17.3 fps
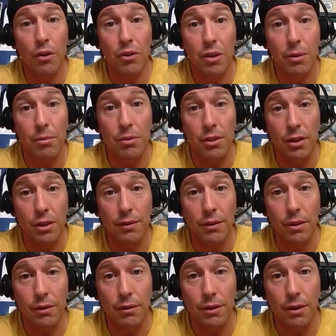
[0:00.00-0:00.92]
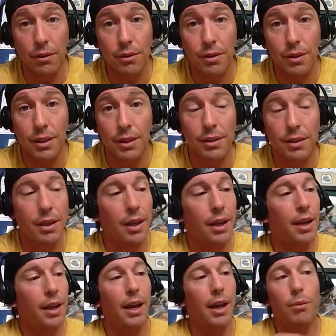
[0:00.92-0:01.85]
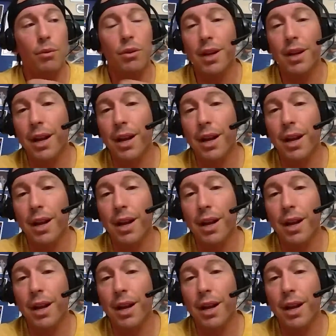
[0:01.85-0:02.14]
observer of those things. And we're not the